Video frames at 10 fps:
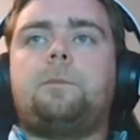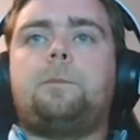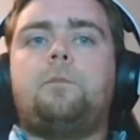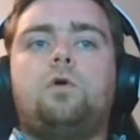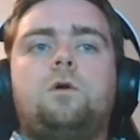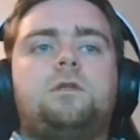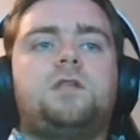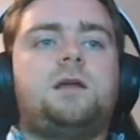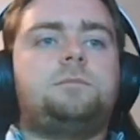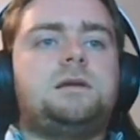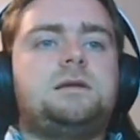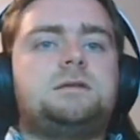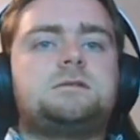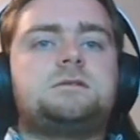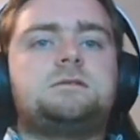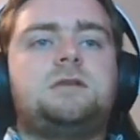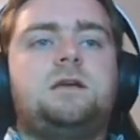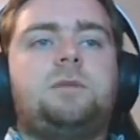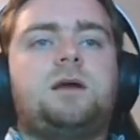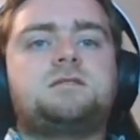More of that, please.
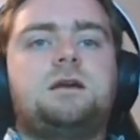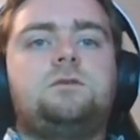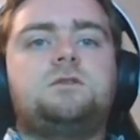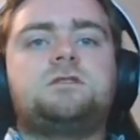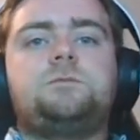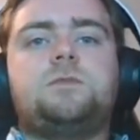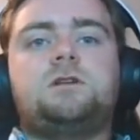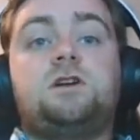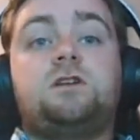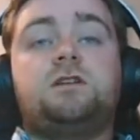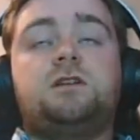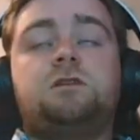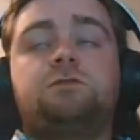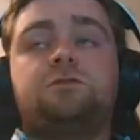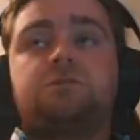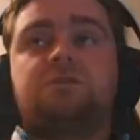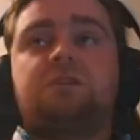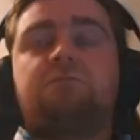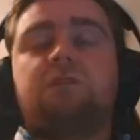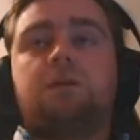Apex Sound is up there, 1300 through
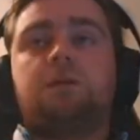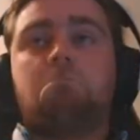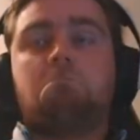17.